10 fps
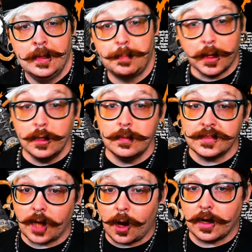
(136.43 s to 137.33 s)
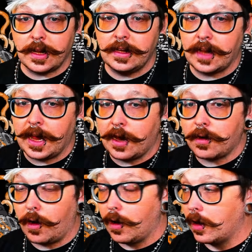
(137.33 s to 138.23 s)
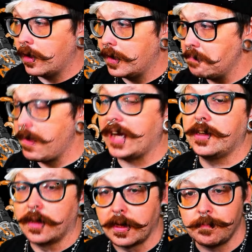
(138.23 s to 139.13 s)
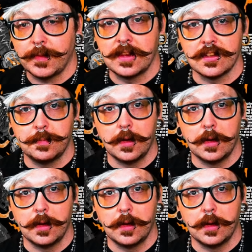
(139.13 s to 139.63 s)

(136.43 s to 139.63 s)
Bloom's art and layout are immaculate in this